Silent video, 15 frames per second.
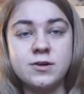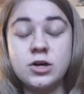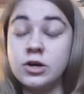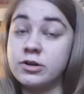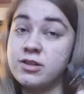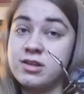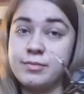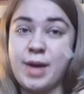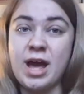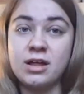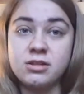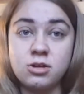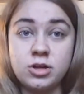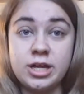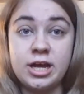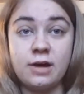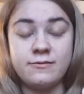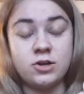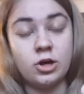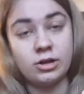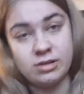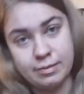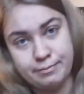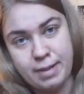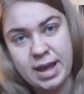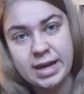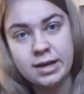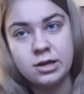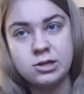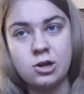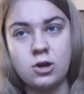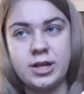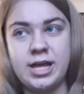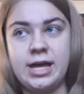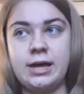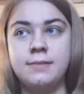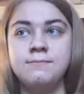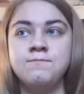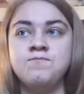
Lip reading: cooked some eggs on it, I've cooked some bacon on it.